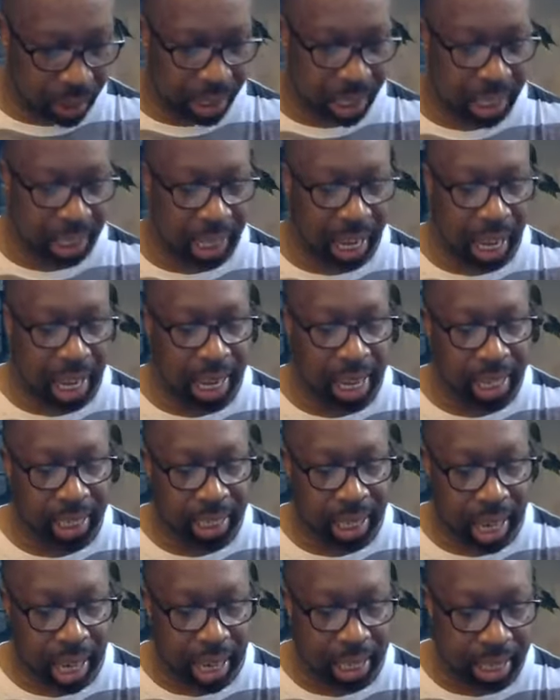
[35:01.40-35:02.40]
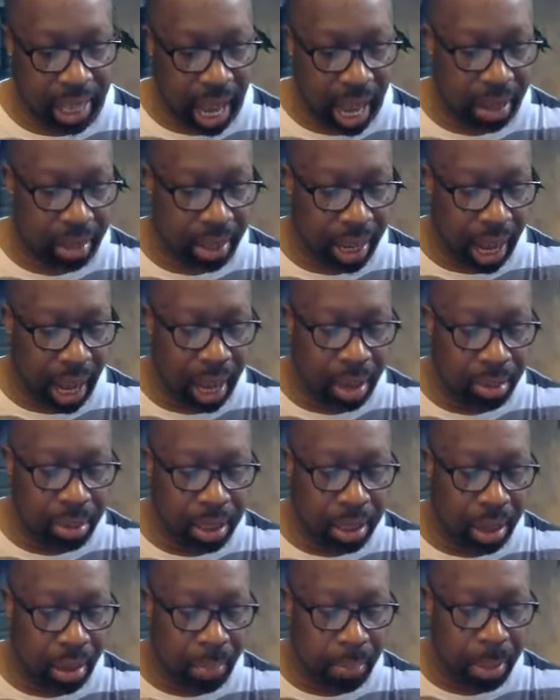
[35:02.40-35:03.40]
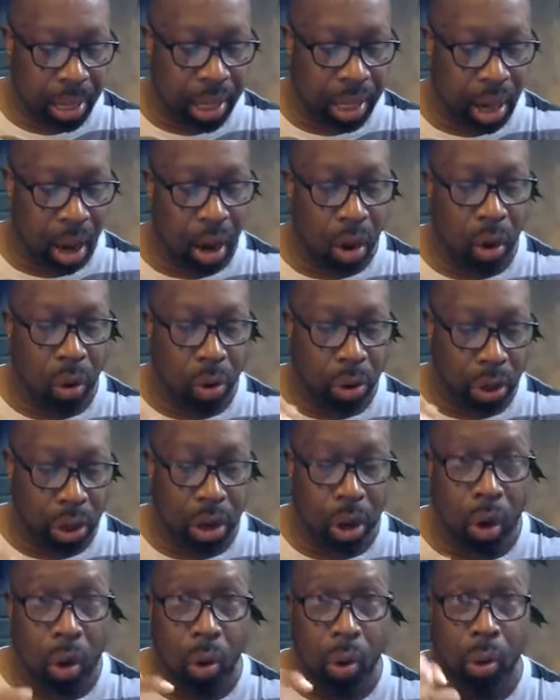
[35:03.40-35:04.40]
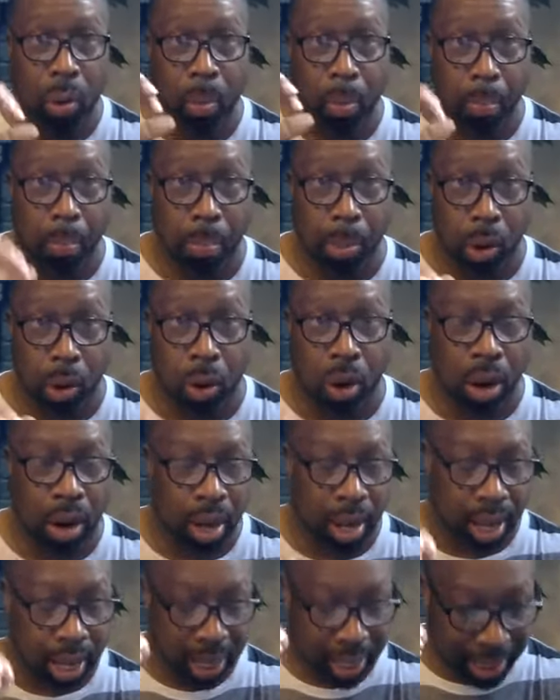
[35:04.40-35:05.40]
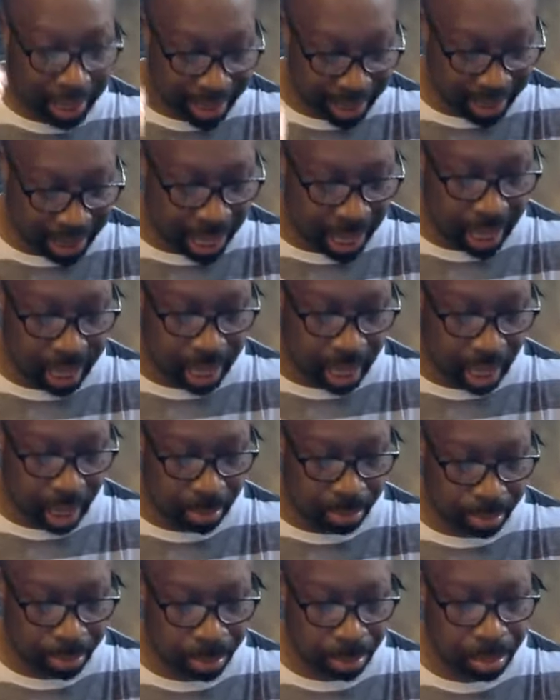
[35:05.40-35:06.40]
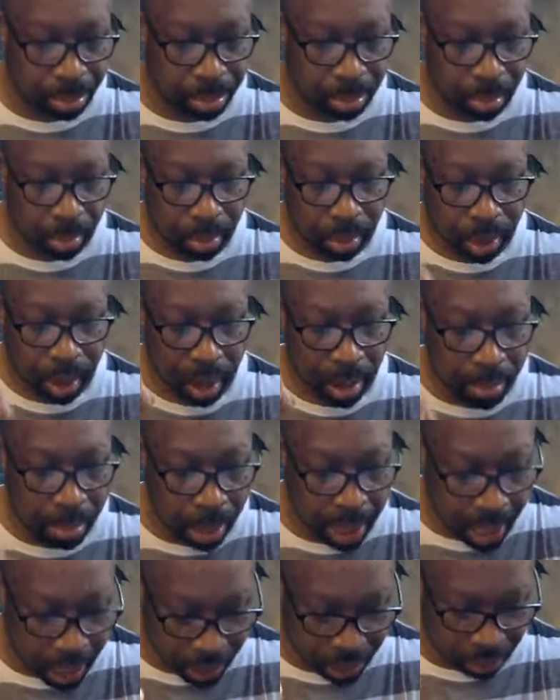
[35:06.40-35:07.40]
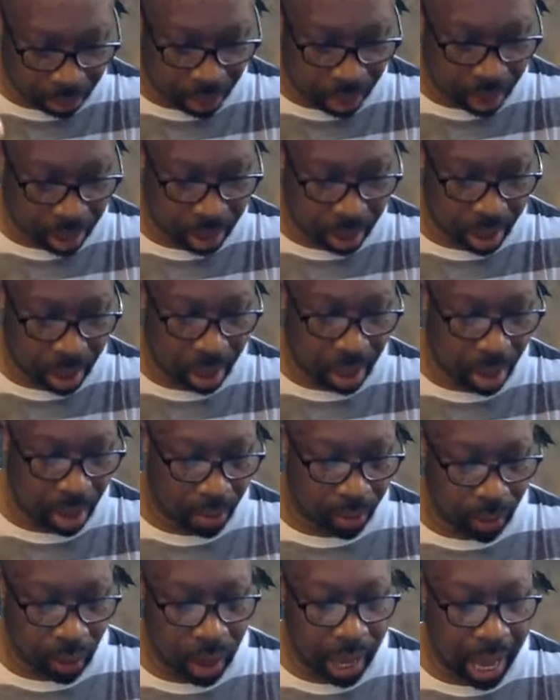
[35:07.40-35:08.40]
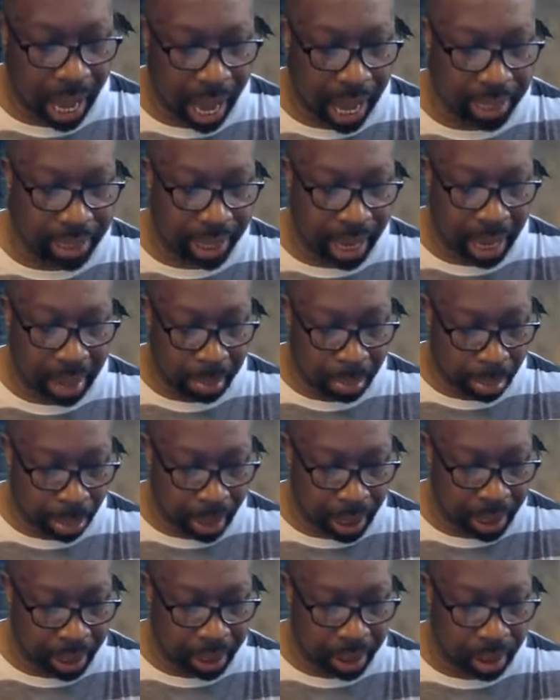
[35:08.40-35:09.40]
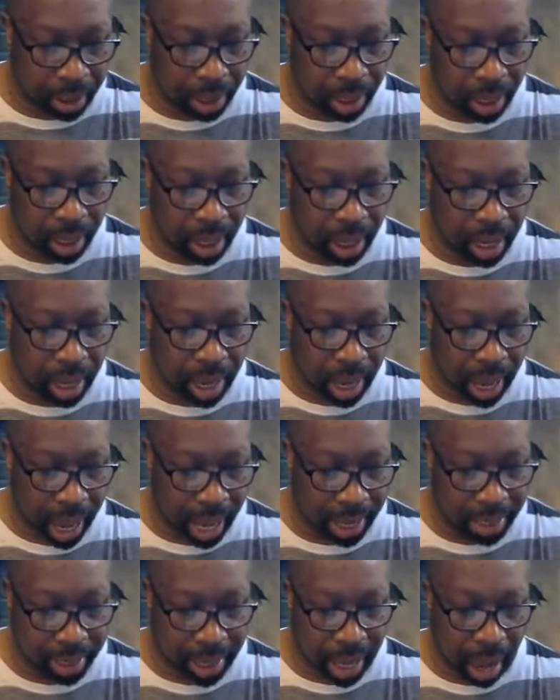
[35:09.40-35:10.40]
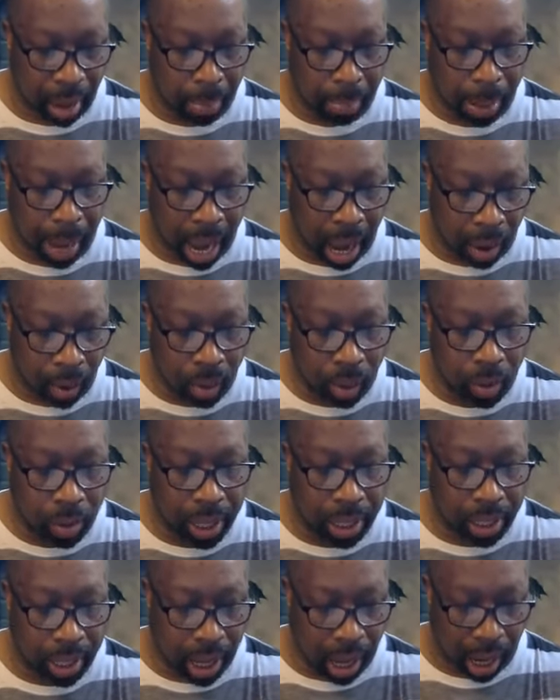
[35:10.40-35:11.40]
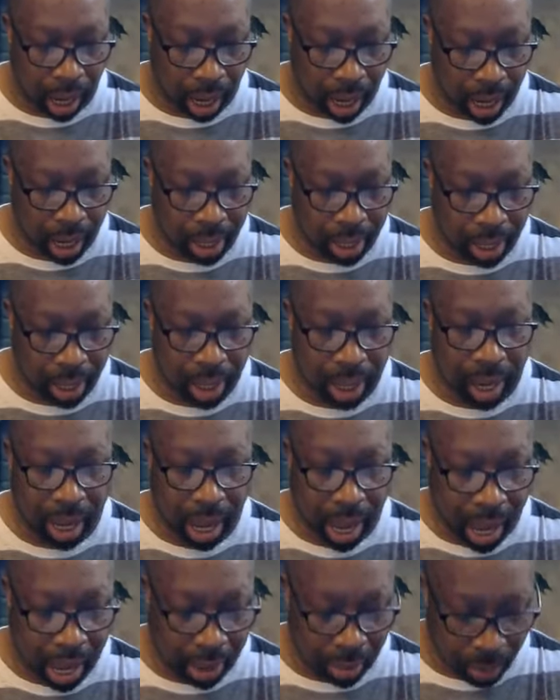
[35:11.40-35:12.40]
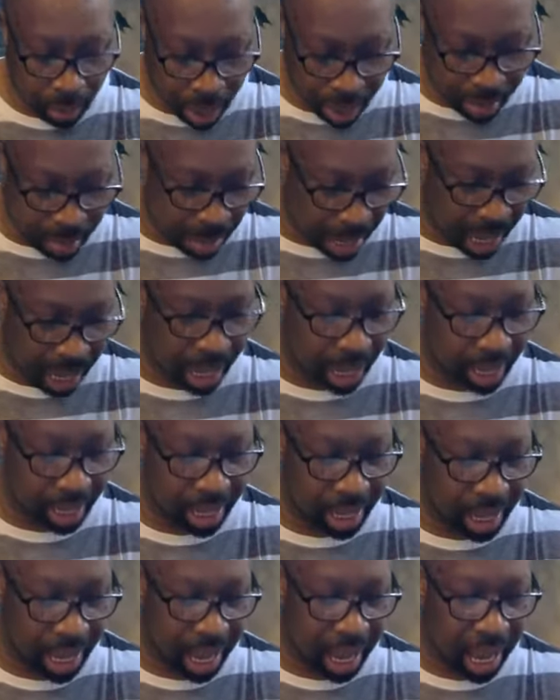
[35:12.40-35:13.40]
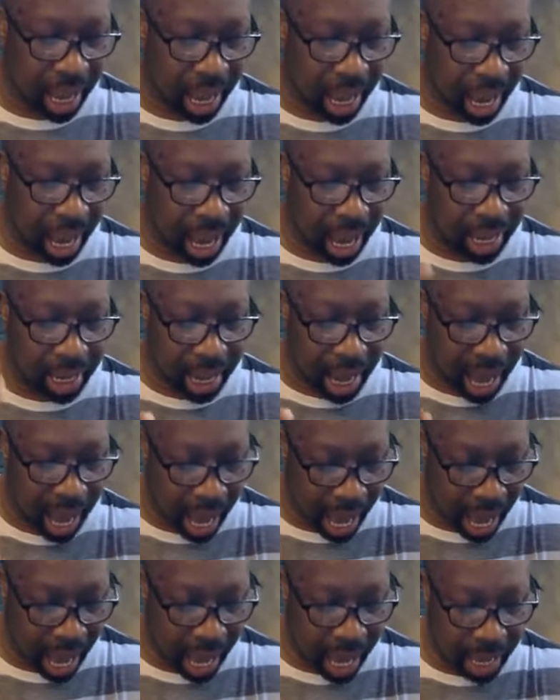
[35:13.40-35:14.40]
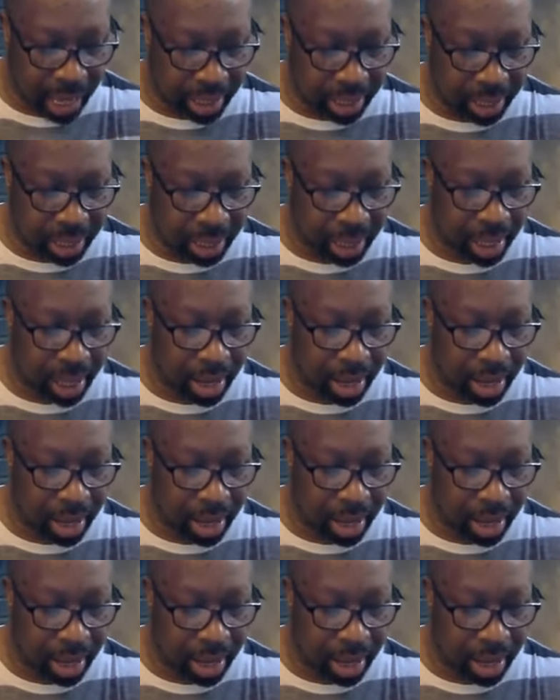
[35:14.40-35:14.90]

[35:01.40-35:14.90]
says, And he said, Thy name shall be called no more Jacob, but Israel. For as a prince hast thou power with God and with man, and has